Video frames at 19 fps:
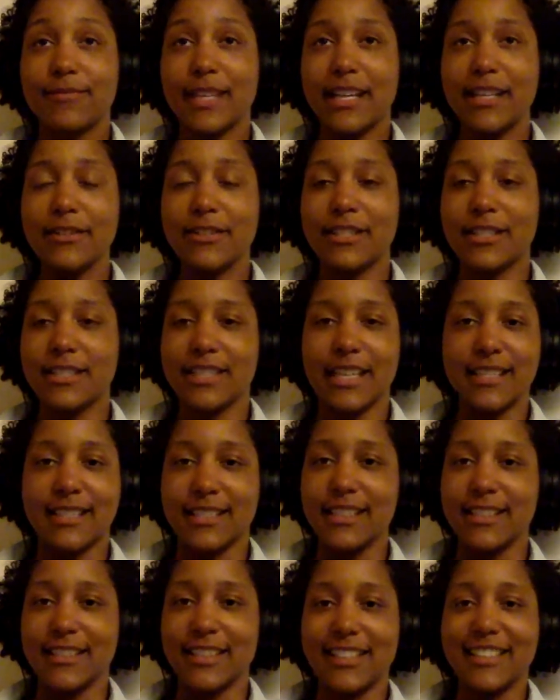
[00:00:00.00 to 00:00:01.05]
kind of just, that's
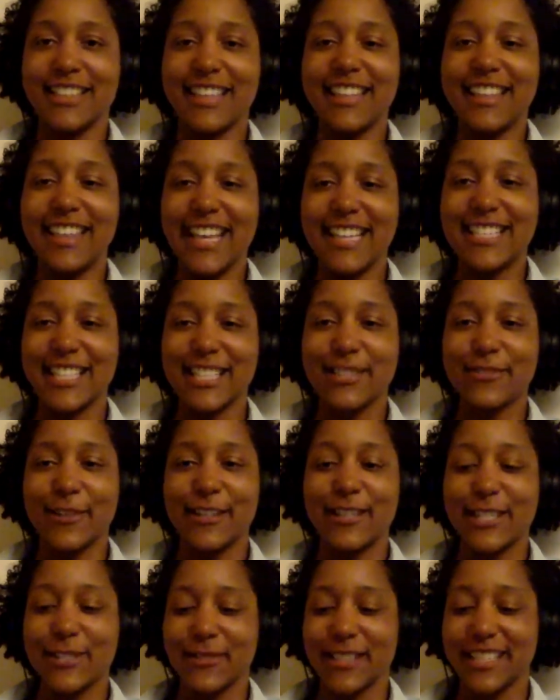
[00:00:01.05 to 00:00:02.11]
it. That's as
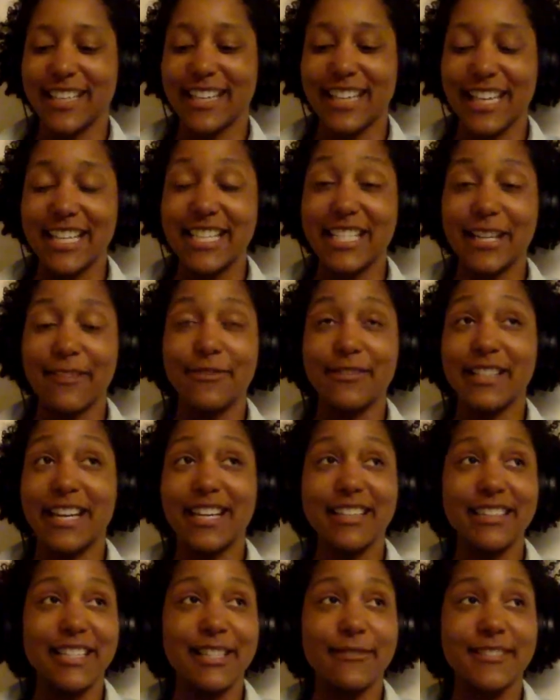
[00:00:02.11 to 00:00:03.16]
far as we got. I have
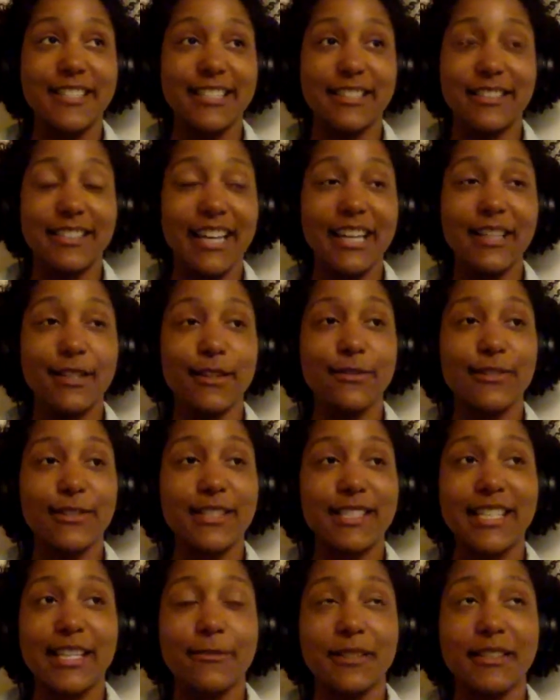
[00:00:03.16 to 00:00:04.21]
not left here. Neither of
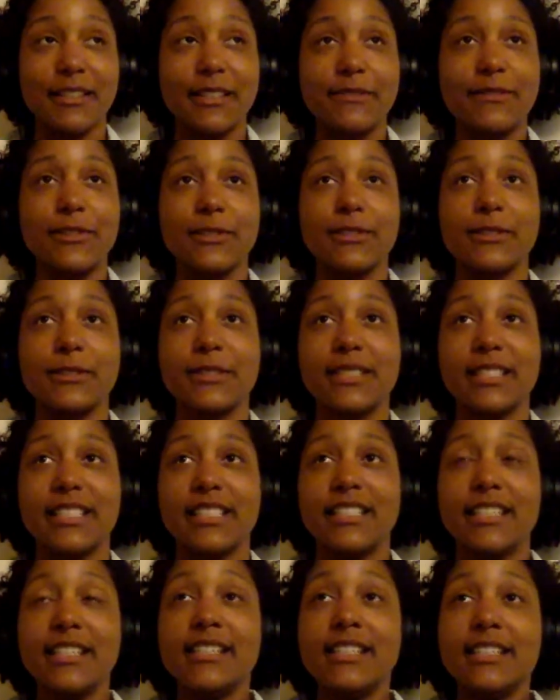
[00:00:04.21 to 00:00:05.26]
us have. We love Duluth.
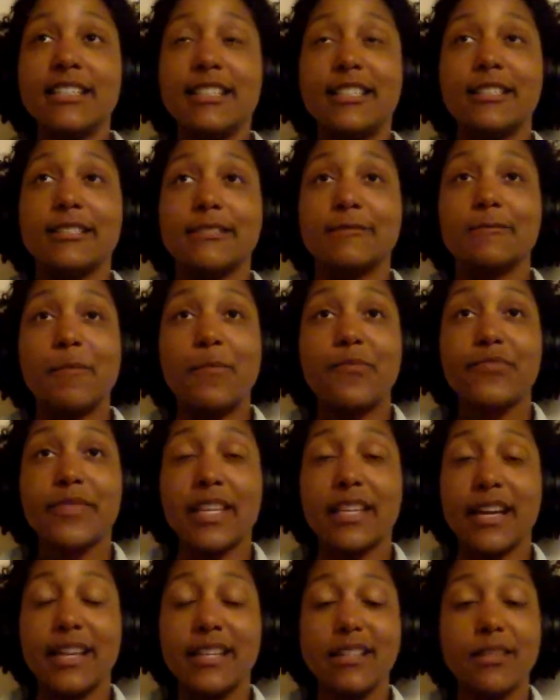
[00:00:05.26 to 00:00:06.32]
And
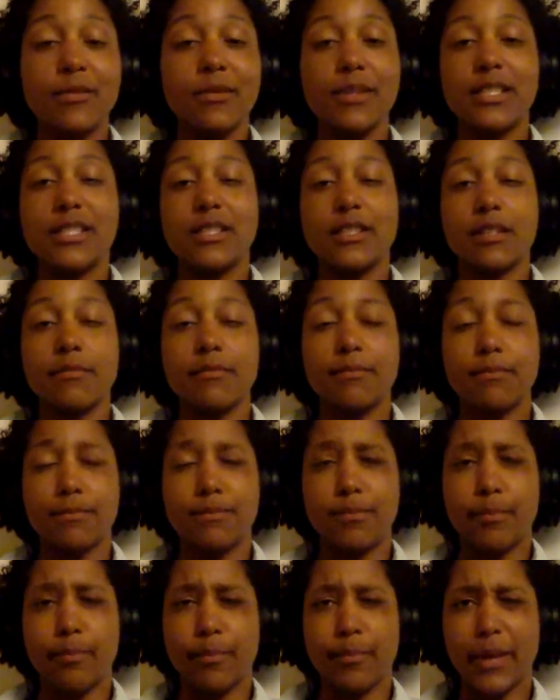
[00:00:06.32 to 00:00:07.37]
I didn't really start
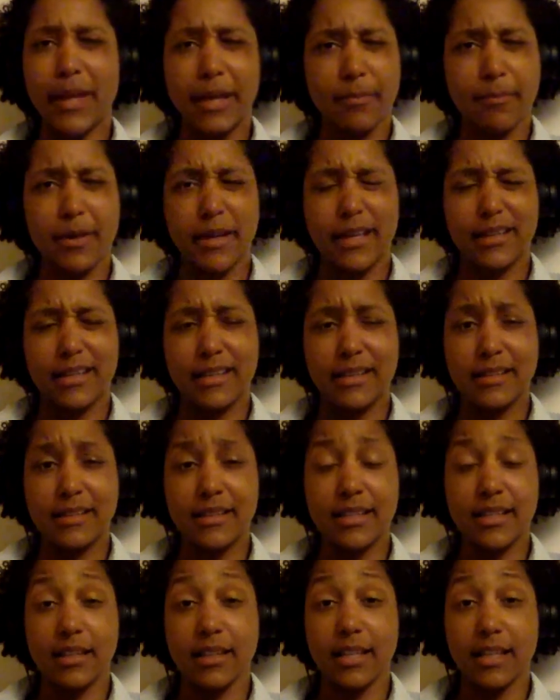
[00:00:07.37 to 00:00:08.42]
backpacking
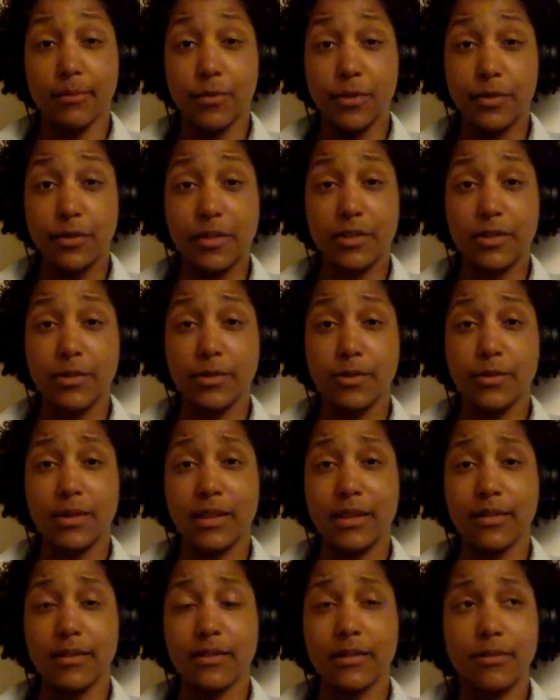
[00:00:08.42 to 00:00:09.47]
until I moved to Duluth
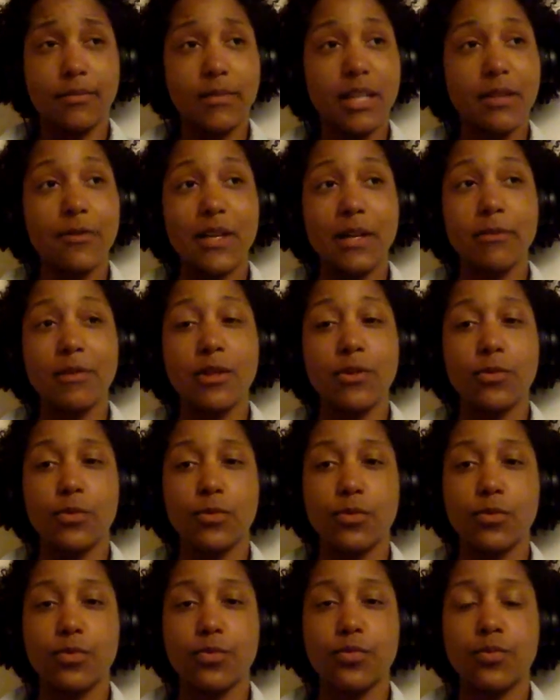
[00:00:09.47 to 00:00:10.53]
either. My family,
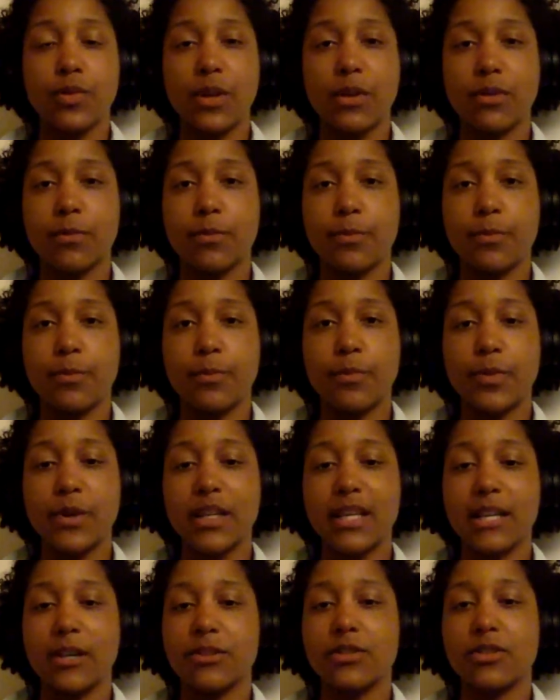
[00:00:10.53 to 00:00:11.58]
they were
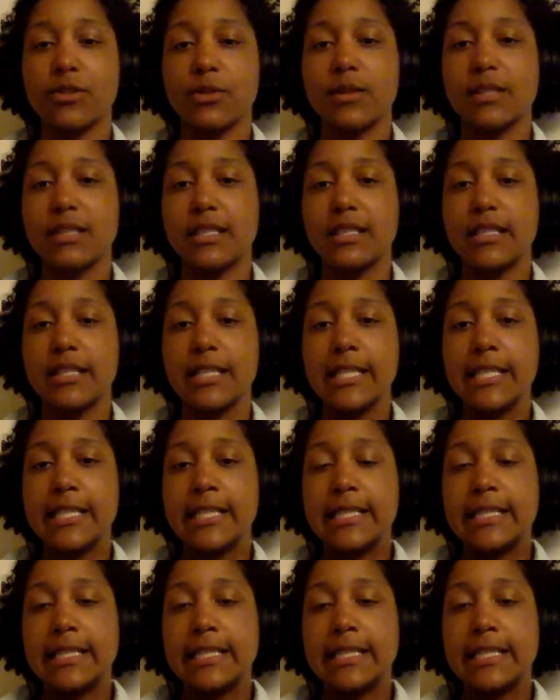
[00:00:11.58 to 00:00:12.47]
pretty outdoorsy.